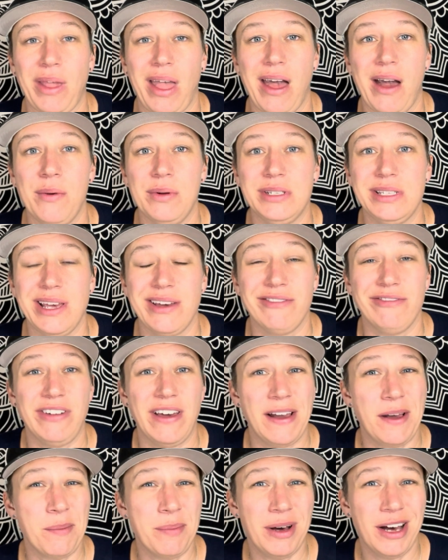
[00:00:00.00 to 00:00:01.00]
would say, a
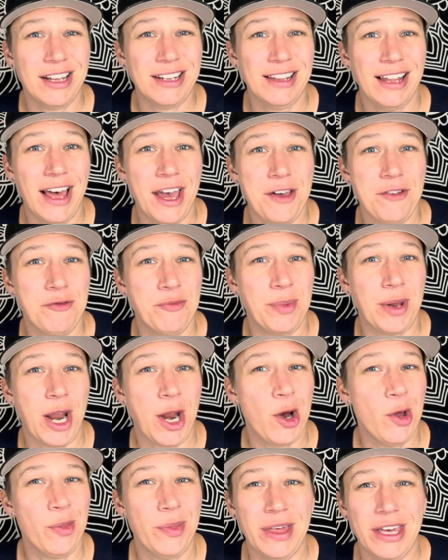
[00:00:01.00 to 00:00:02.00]
vagabond life, but I
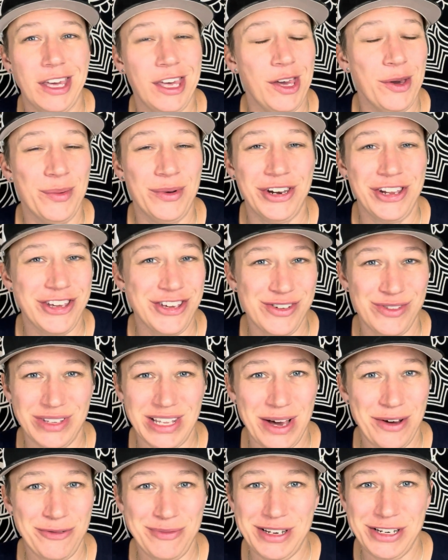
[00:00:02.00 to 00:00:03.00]
don't think he would have used,
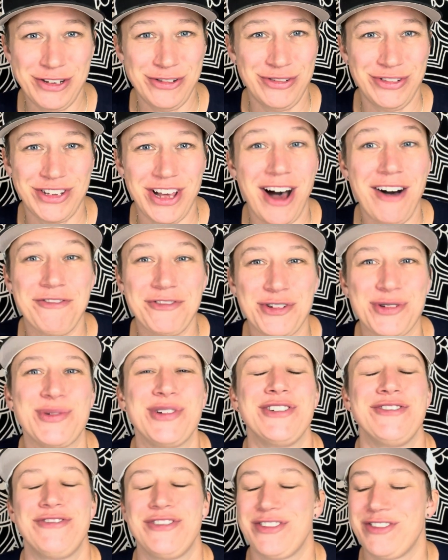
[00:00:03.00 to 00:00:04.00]
that would be too soft a
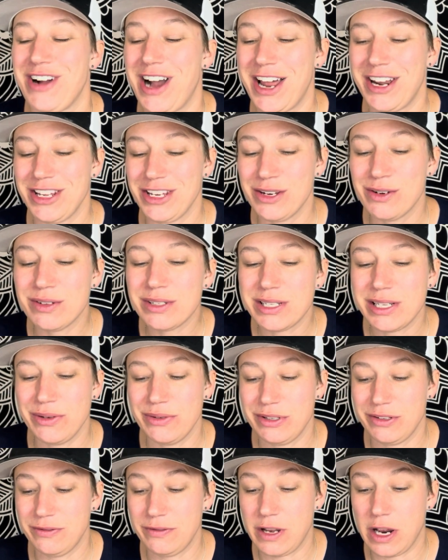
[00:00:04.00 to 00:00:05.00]
word for Ra to use. He
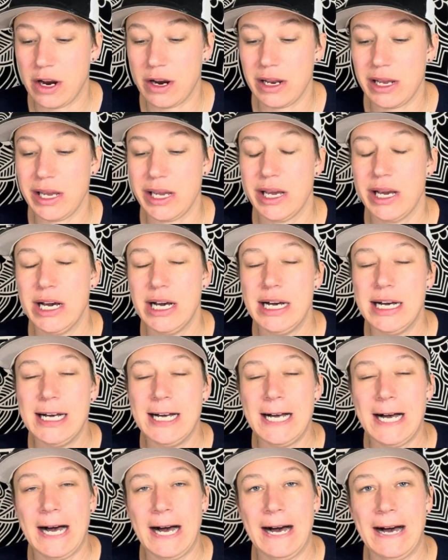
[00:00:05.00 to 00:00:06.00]
was very
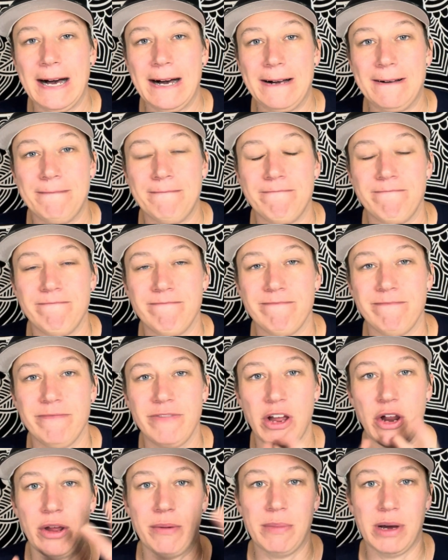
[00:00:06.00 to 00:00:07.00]

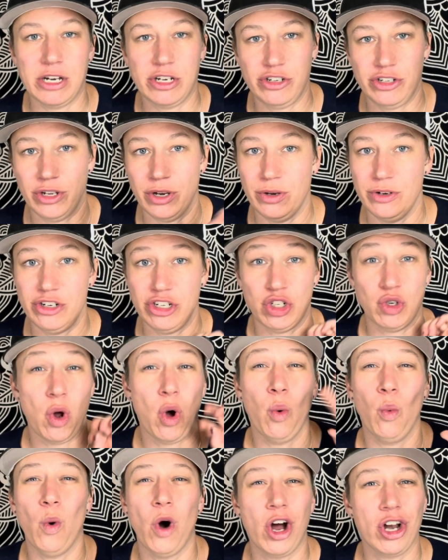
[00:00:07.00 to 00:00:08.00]
much so just a
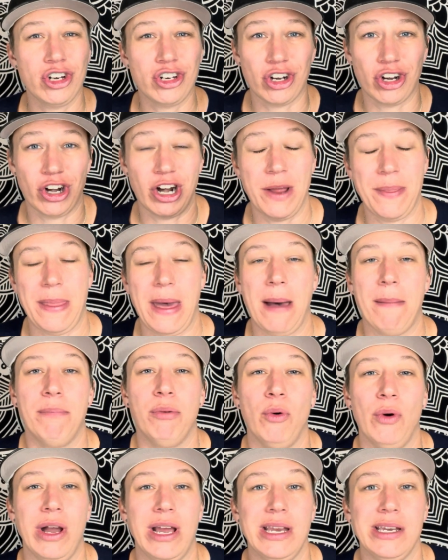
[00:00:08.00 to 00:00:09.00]
wanderer at that
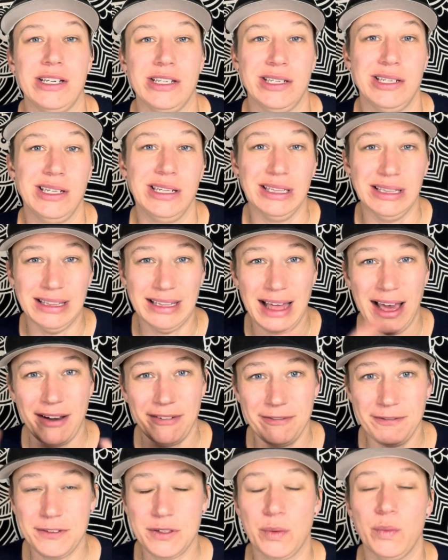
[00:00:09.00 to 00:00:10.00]
point, just
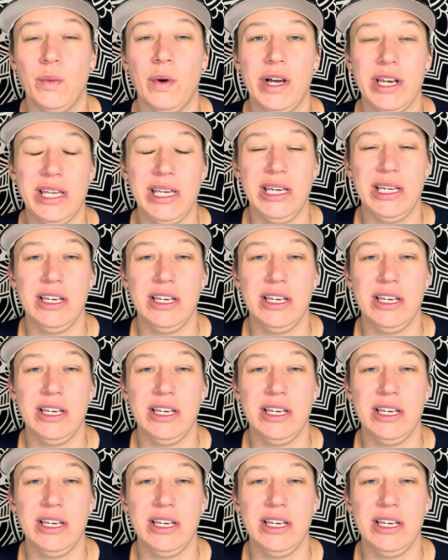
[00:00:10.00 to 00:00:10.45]
left what he